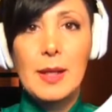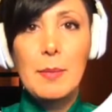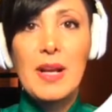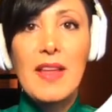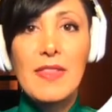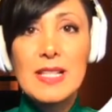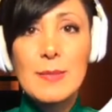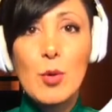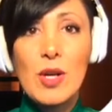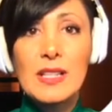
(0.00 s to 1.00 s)
But at this
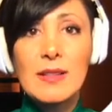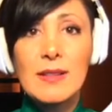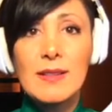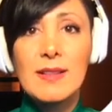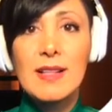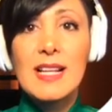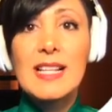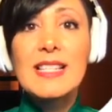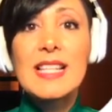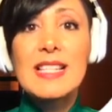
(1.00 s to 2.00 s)
point,
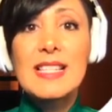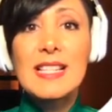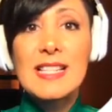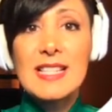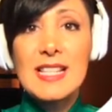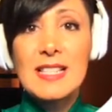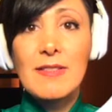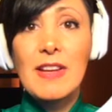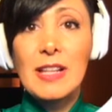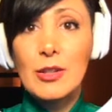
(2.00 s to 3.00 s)
since the distance
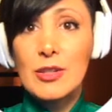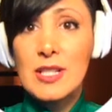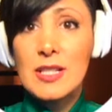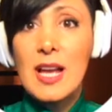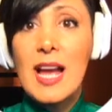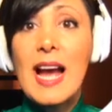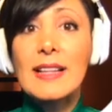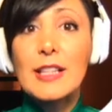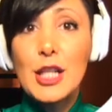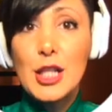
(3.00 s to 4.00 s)
vectors at
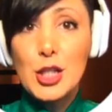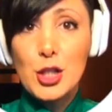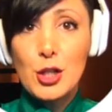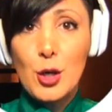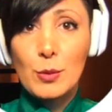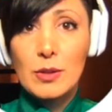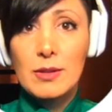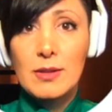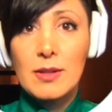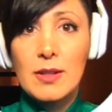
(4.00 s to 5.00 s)
each node
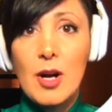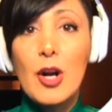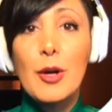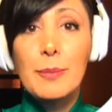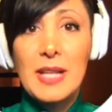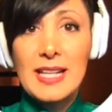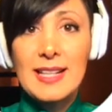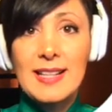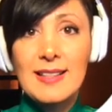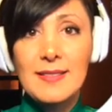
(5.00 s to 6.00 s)
are
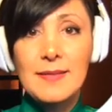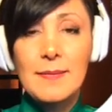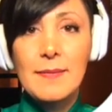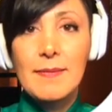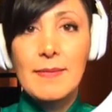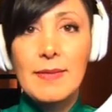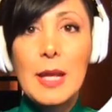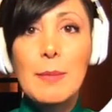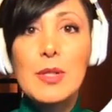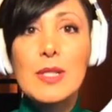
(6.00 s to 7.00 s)
updated,
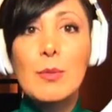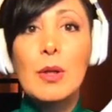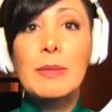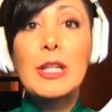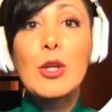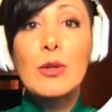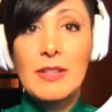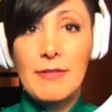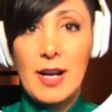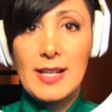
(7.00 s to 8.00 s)
neighbors will be
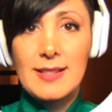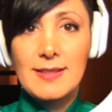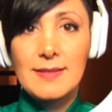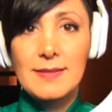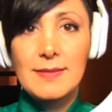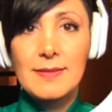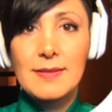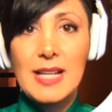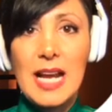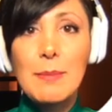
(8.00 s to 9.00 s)
notified.
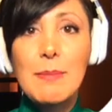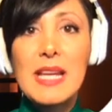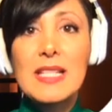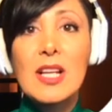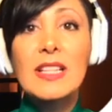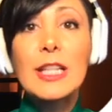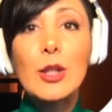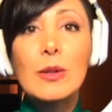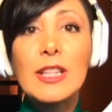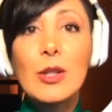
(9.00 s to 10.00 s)
And based on
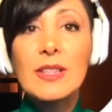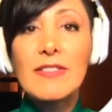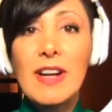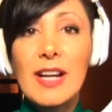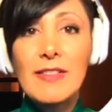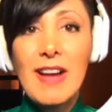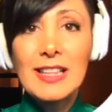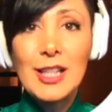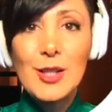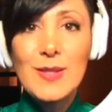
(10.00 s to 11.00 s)
newly notified
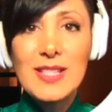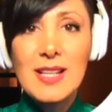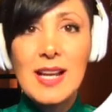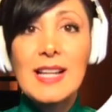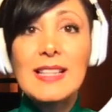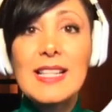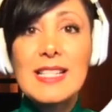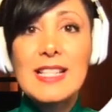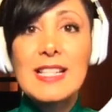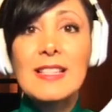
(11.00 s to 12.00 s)
values,
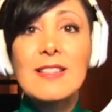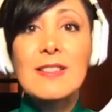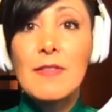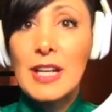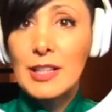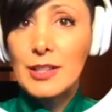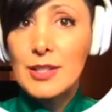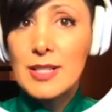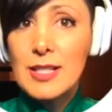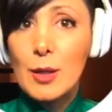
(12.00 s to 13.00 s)
distance
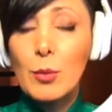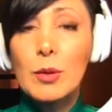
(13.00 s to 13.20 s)
vectors will